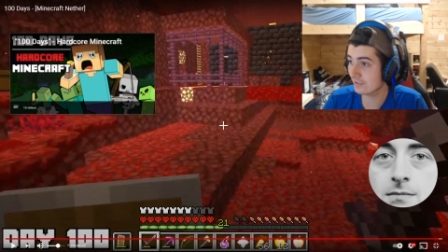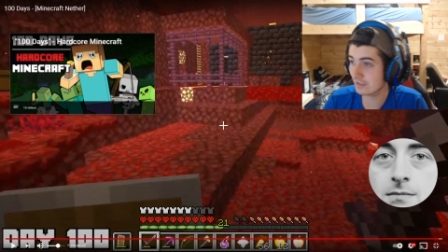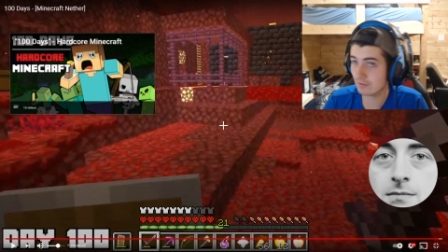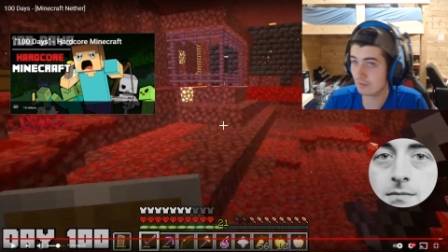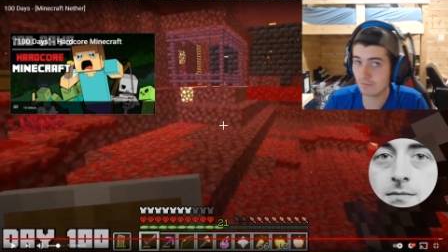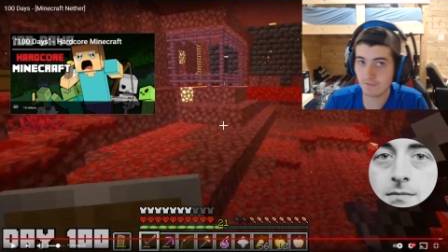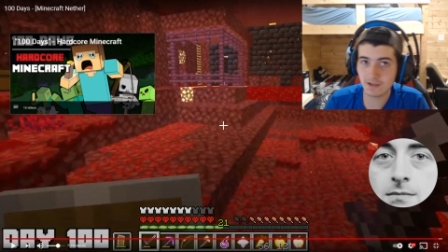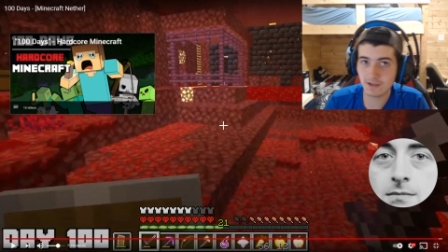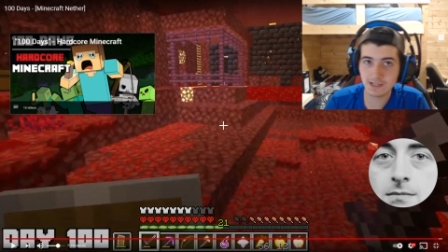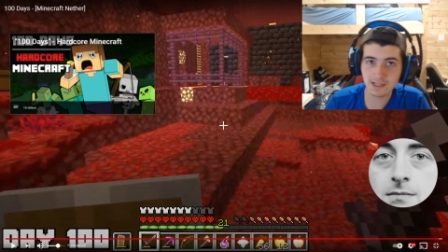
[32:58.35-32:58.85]
this
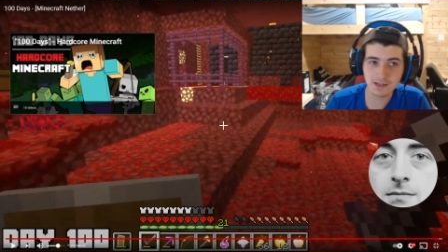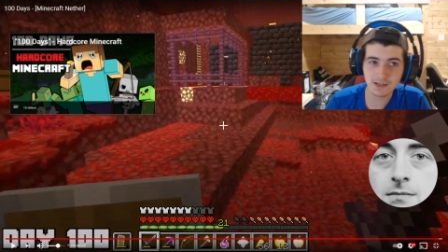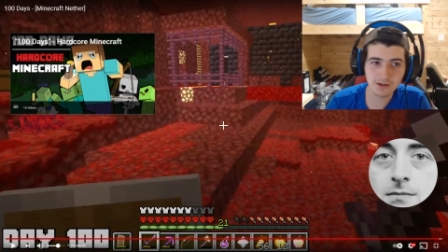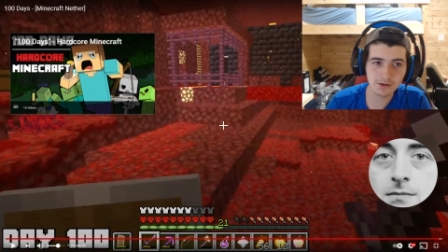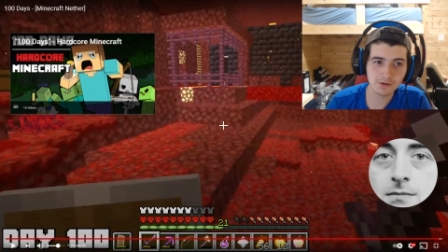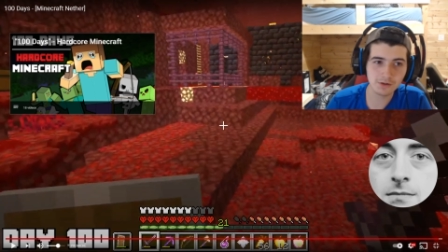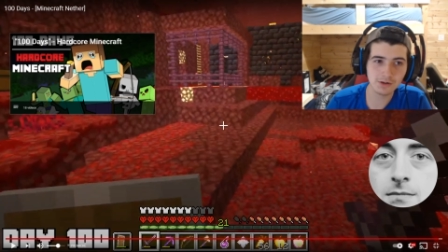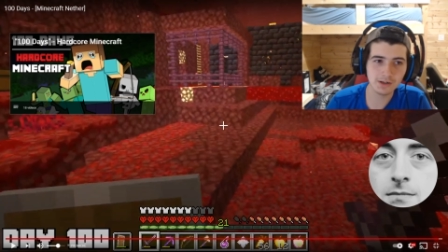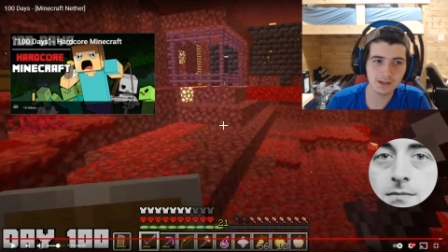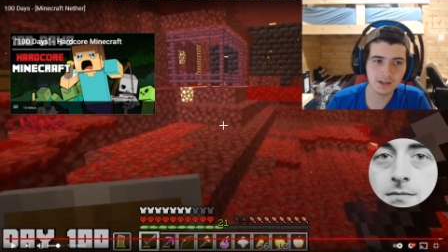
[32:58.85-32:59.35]

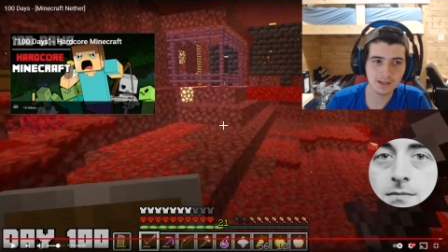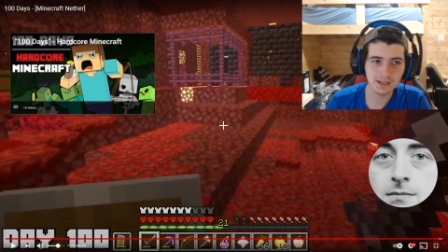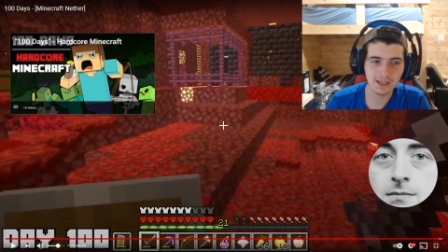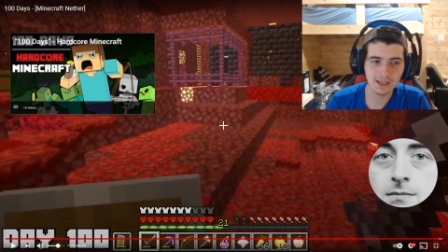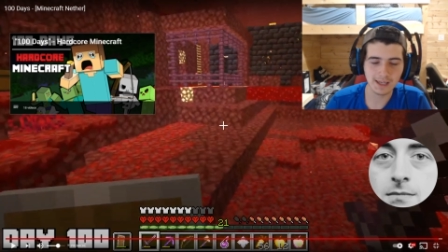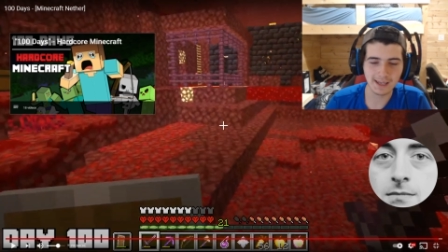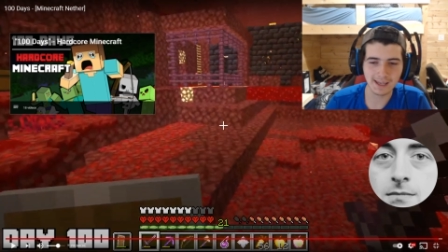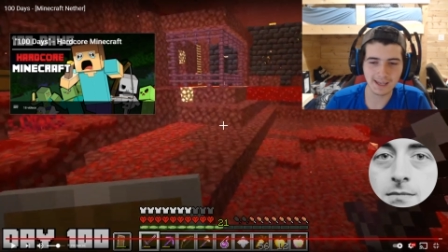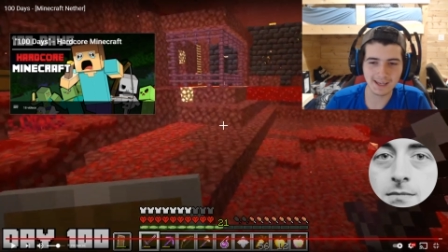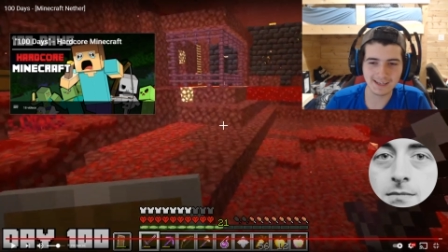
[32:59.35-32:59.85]
video.
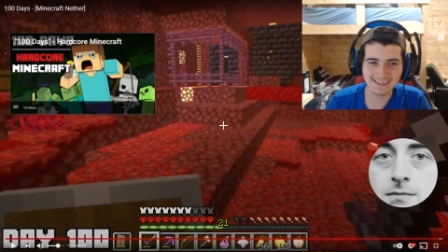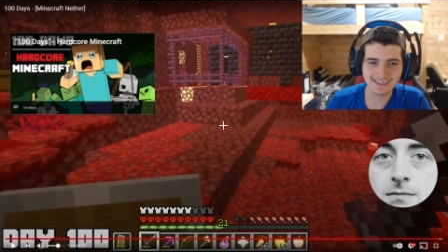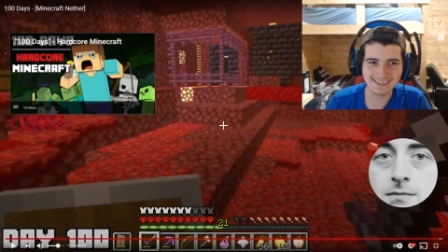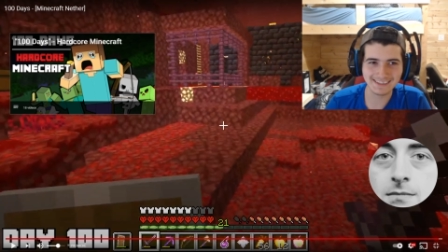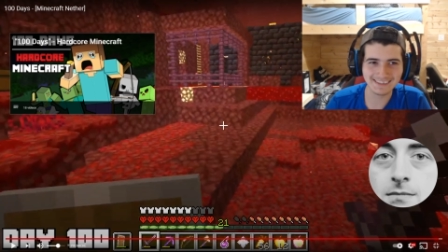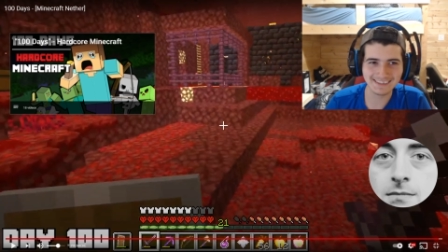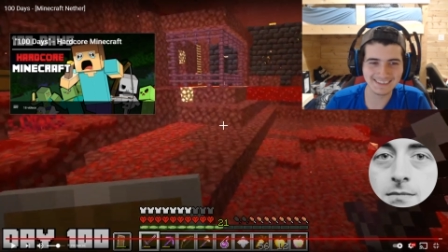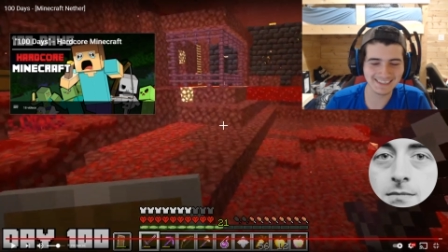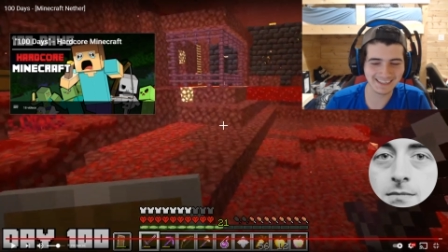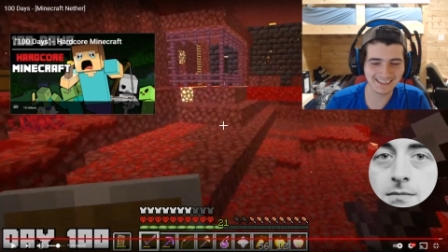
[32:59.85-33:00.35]
And
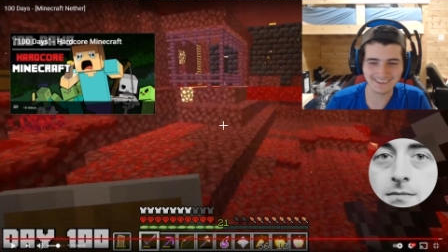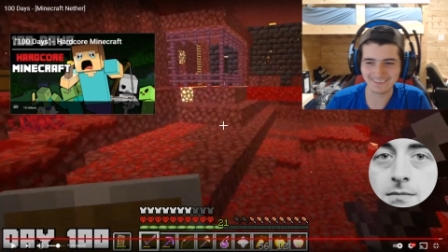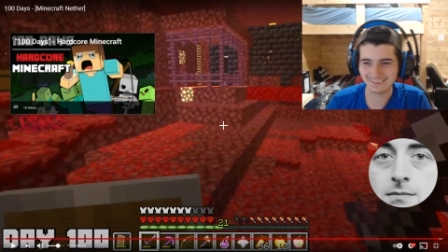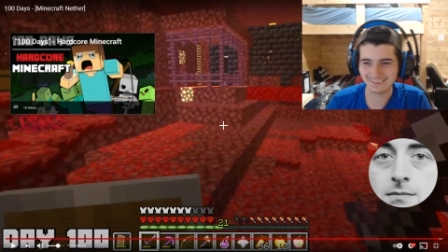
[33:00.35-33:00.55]
uh, yeah,